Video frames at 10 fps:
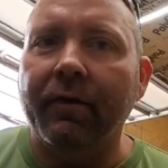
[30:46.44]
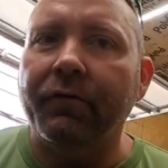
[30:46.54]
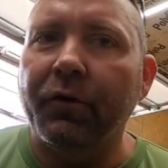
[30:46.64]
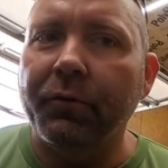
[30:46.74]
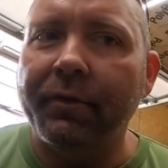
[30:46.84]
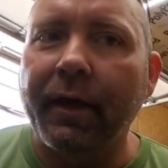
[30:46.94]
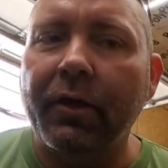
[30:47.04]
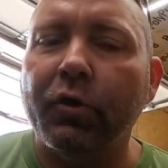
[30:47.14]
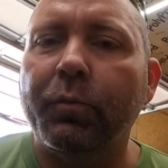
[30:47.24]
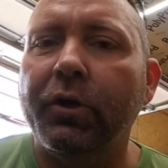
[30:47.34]
if you
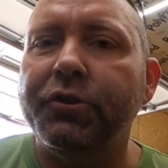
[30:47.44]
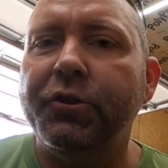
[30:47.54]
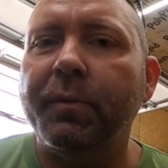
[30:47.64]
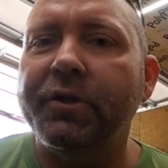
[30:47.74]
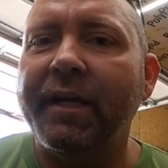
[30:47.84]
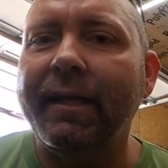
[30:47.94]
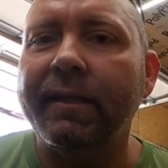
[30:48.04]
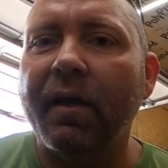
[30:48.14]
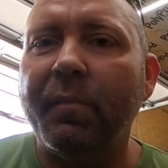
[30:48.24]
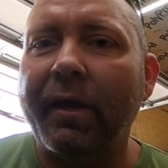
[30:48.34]
think you're putting too much heat
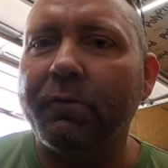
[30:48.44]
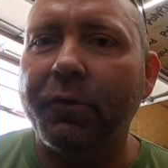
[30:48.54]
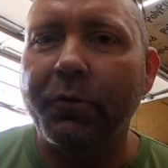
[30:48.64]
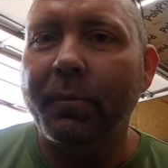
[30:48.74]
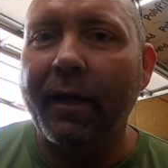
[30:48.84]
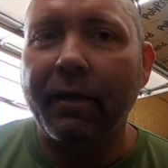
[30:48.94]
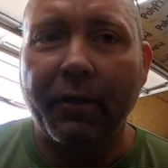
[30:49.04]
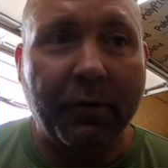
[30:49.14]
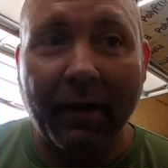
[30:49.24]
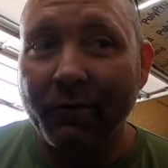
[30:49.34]
in that panel, you
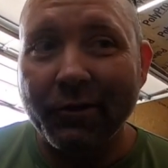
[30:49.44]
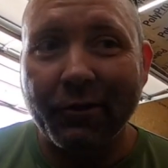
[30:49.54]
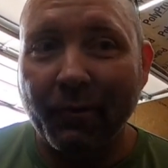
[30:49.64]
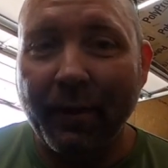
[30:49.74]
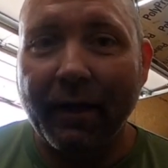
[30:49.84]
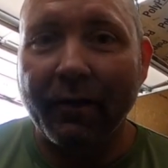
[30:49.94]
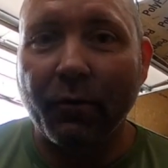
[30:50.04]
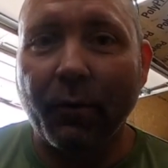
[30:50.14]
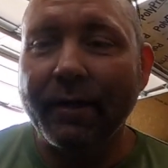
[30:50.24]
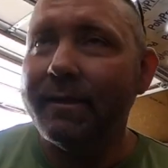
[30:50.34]
hear it start
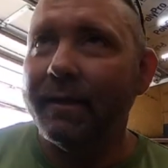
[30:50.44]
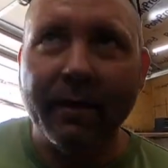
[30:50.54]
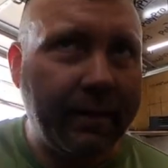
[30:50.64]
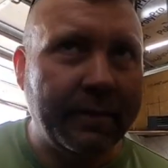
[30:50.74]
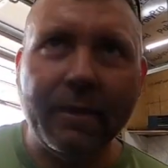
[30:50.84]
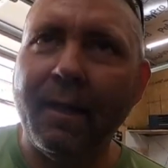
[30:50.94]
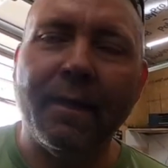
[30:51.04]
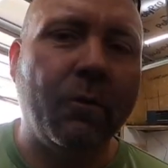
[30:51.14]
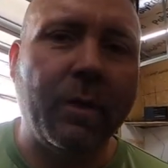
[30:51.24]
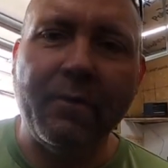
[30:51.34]
making noise, get the
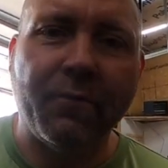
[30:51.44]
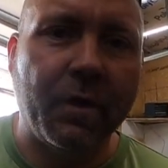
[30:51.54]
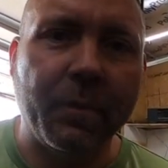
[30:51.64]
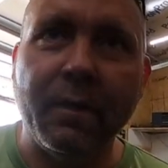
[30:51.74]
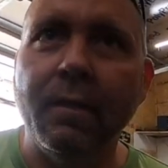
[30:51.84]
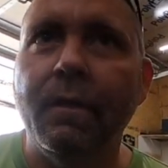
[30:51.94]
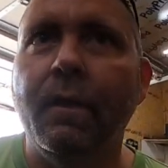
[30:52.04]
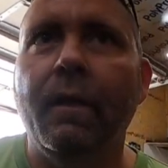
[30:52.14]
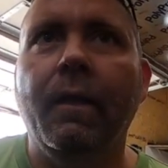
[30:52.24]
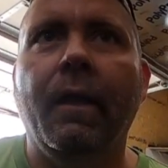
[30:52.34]
heck away from it.
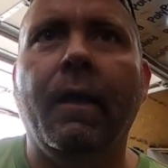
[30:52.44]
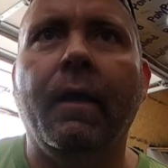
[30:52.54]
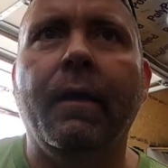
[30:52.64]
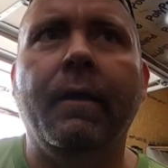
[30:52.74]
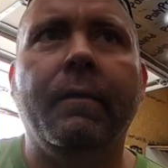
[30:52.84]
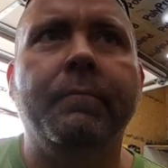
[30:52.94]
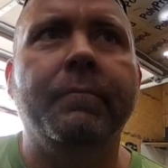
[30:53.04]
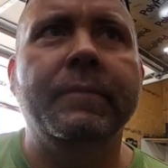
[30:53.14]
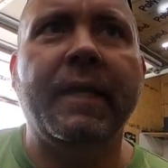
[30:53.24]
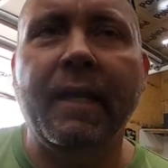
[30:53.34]

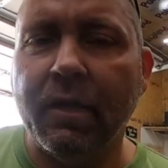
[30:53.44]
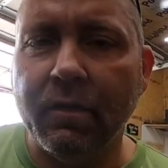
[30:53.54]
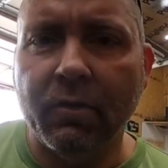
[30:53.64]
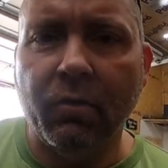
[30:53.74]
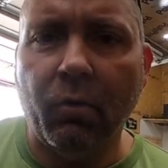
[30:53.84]
Take you a